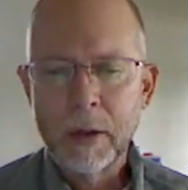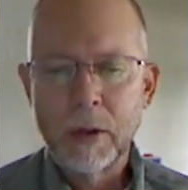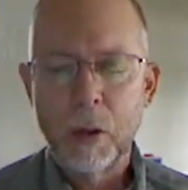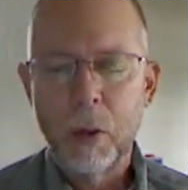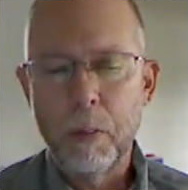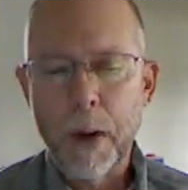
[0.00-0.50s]

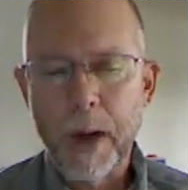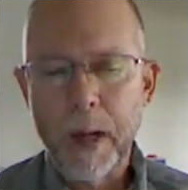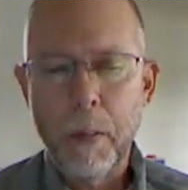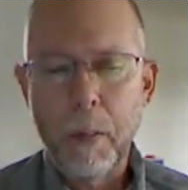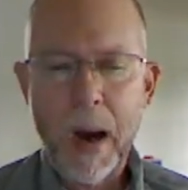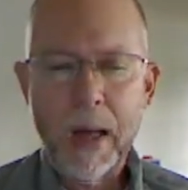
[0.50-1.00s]
Joe
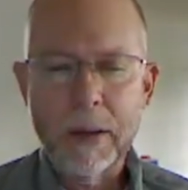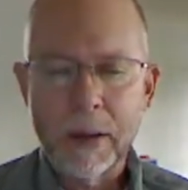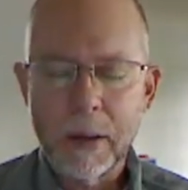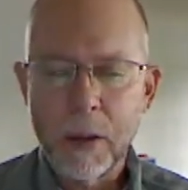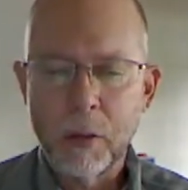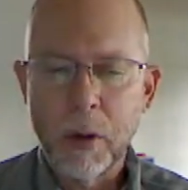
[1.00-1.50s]

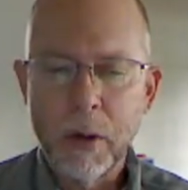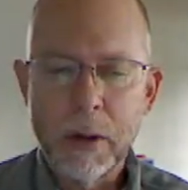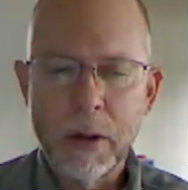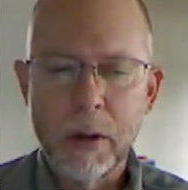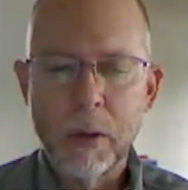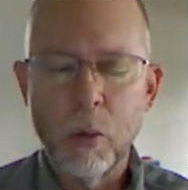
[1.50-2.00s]
Bonamassa or one of
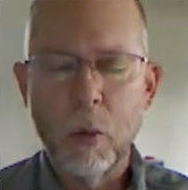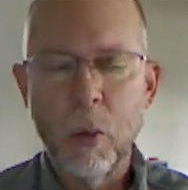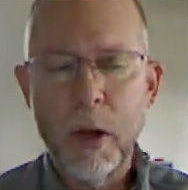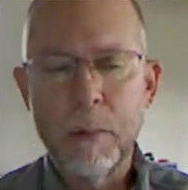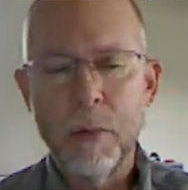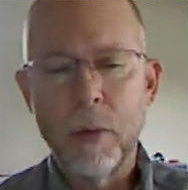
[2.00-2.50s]
these other white